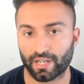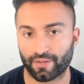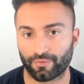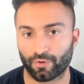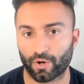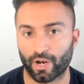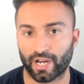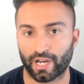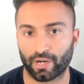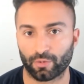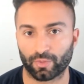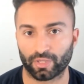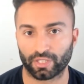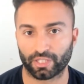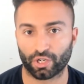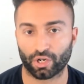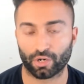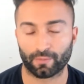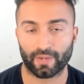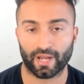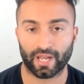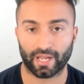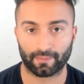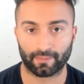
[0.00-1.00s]
Friday really
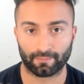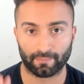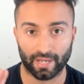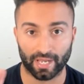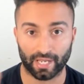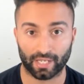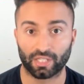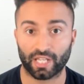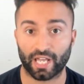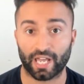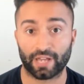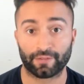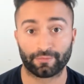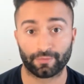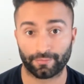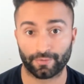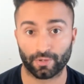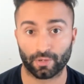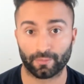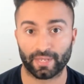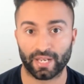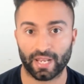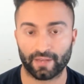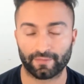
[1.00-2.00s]
are my client
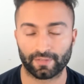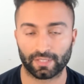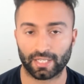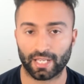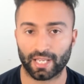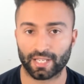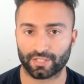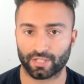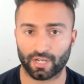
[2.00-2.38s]
fulfillment heavy days.